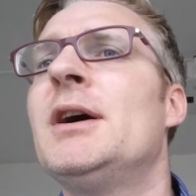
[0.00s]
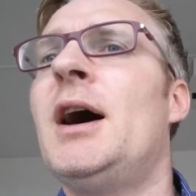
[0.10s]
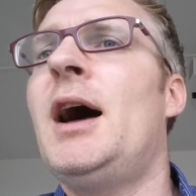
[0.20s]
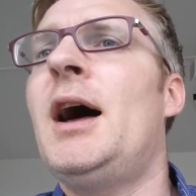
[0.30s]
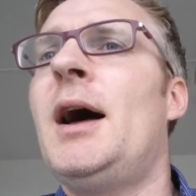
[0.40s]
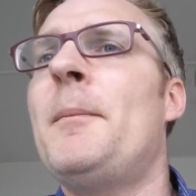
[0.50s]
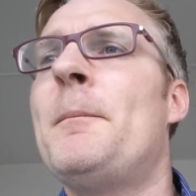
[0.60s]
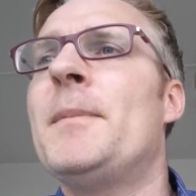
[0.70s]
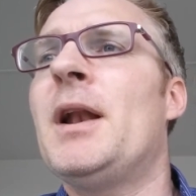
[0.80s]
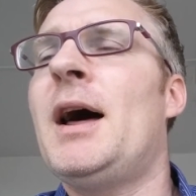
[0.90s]

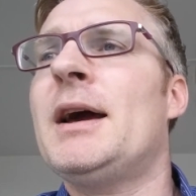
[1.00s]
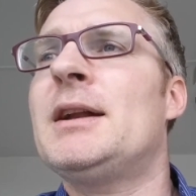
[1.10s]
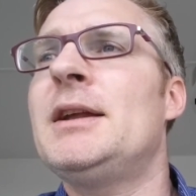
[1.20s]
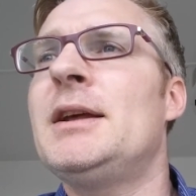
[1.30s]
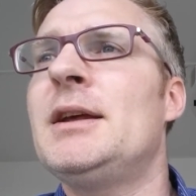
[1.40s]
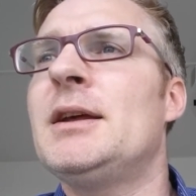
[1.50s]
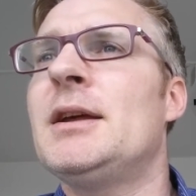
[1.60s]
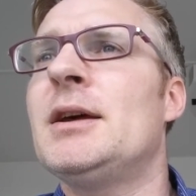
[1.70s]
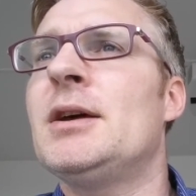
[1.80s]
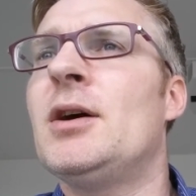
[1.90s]
um, likely
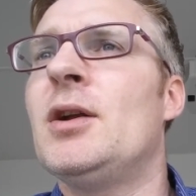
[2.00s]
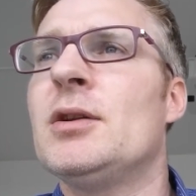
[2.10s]
a